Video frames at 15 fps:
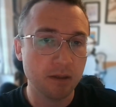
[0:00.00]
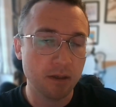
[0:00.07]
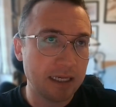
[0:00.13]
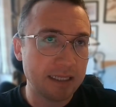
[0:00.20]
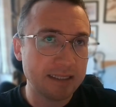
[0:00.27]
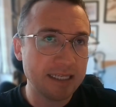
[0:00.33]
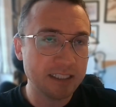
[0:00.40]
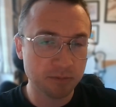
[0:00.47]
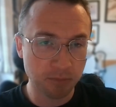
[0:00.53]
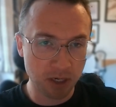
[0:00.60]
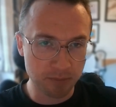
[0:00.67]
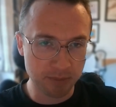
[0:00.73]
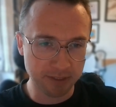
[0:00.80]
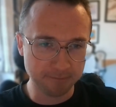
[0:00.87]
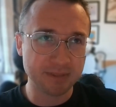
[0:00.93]
At this
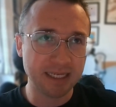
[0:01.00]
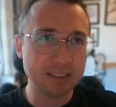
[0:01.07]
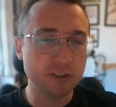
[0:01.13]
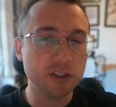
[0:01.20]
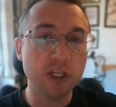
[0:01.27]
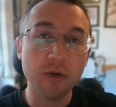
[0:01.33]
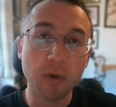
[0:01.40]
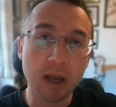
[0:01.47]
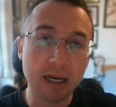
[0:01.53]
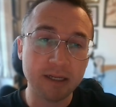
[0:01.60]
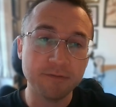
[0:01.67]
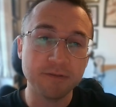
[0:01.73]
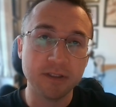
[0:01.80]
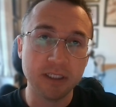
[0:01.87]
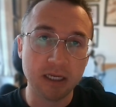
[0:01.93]
moment, it's too early
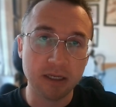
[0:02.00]
for the